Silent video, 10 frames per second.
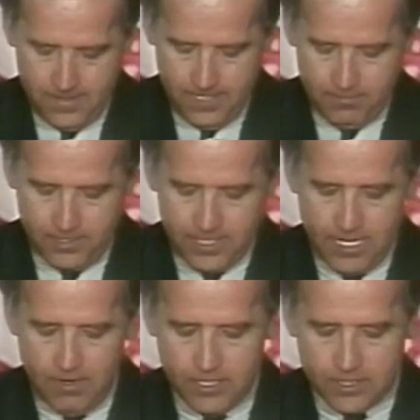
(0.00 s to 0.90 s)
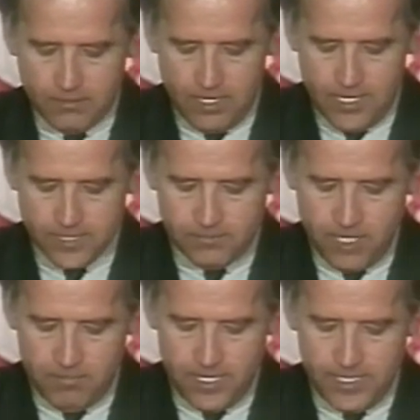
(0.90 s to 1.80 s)
have been characterized by
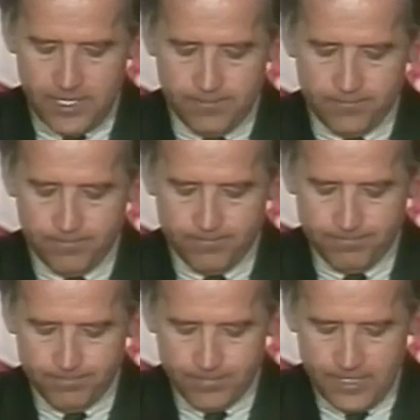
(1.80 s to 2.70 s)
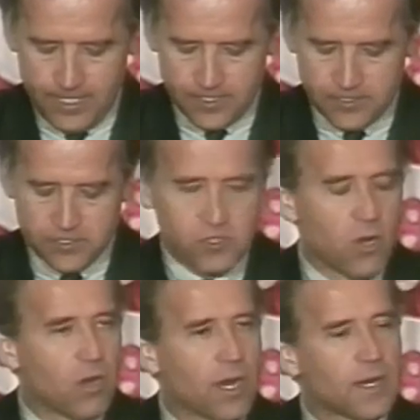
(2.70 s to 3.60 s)
many as
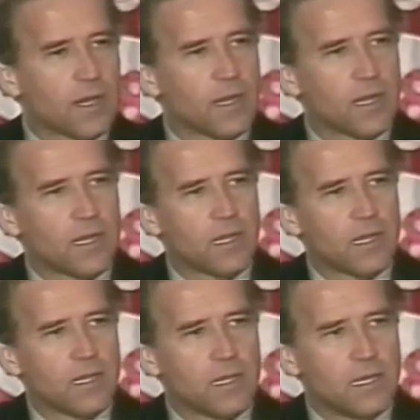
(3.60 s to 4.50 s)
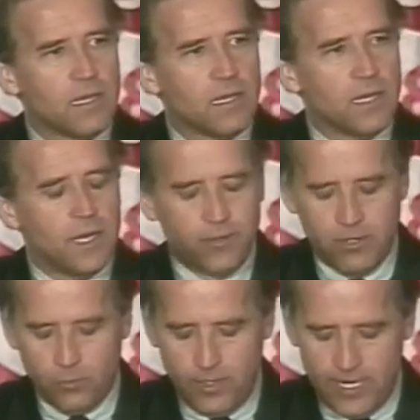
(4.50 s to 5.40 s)
historic in
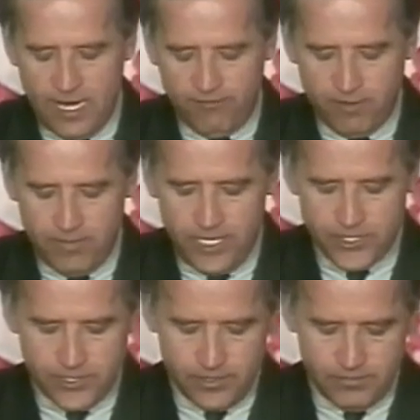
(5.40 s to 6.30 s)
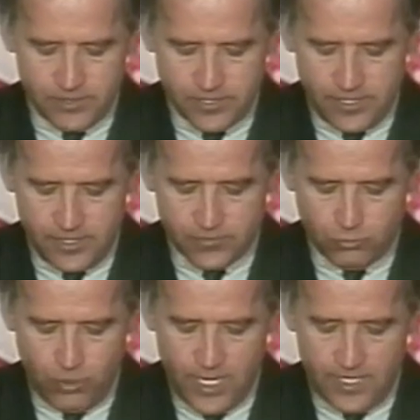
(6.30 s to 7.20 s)
their reaffirmation of the Senate's
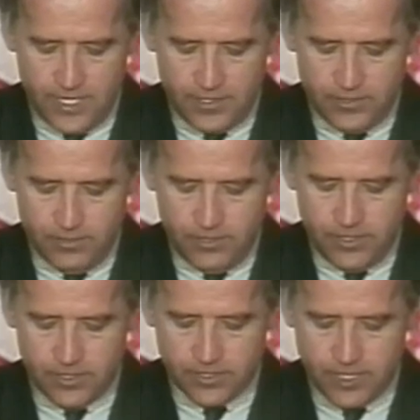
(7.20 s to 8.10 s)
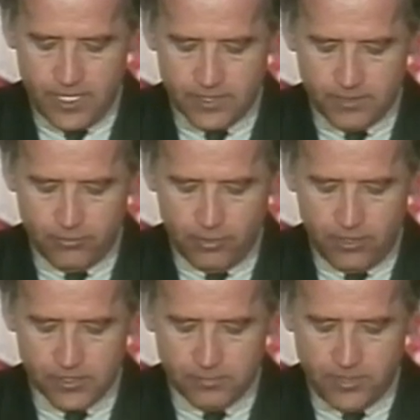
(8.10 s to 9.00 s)
right and duty to take the
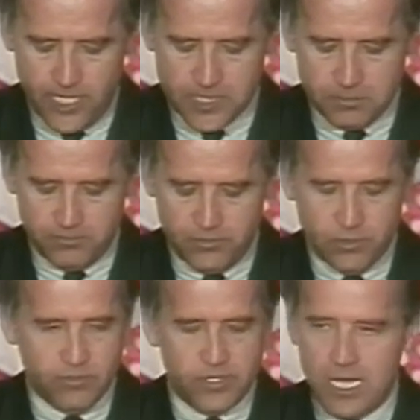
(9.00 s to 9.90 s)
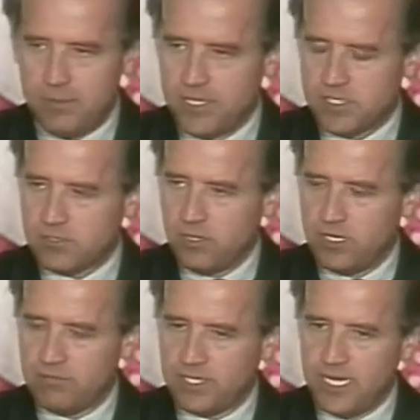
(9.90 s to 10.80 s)
broadest possible view of a nominee's
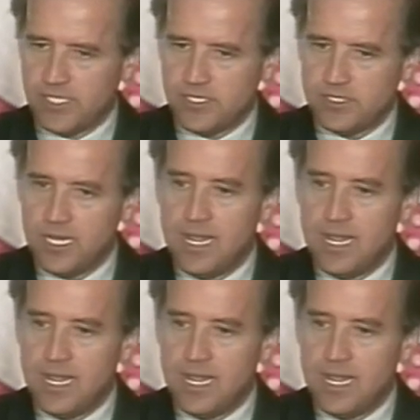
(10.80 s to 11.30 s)
qualifications,